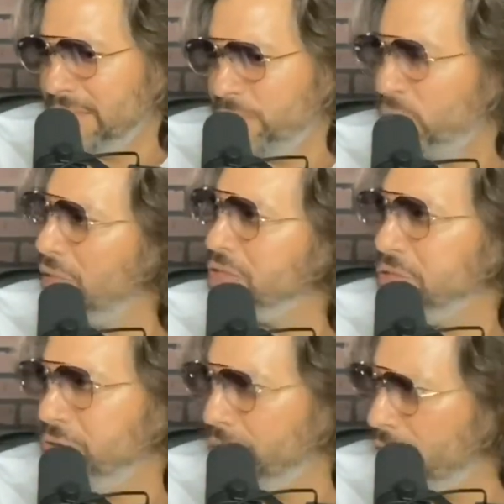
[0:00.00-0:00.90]

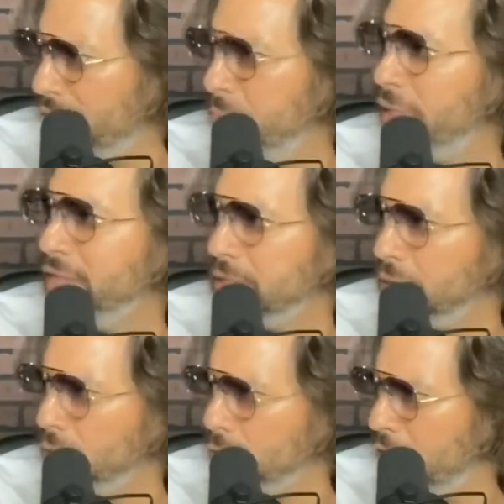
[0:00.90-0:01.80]
prosecutor or
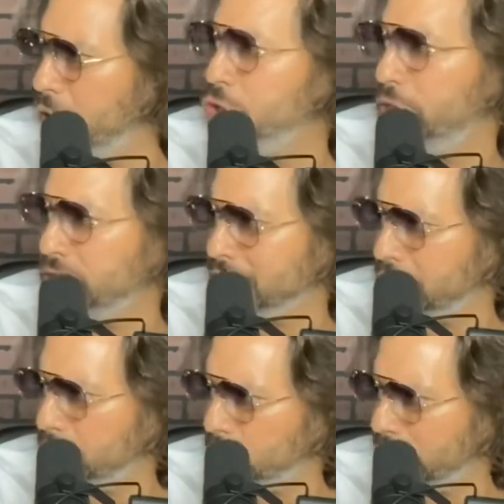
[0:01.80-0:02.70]
any judge that's
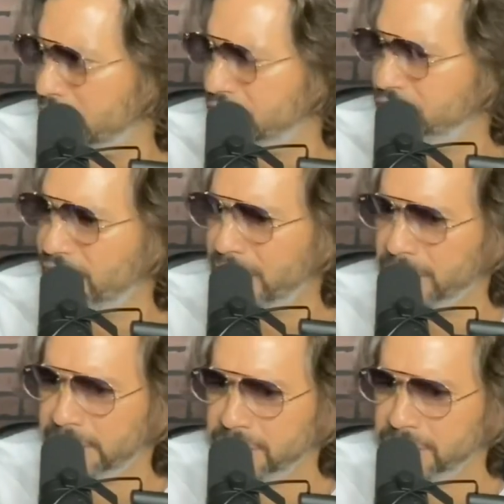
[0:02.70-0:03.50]
going to look at this file.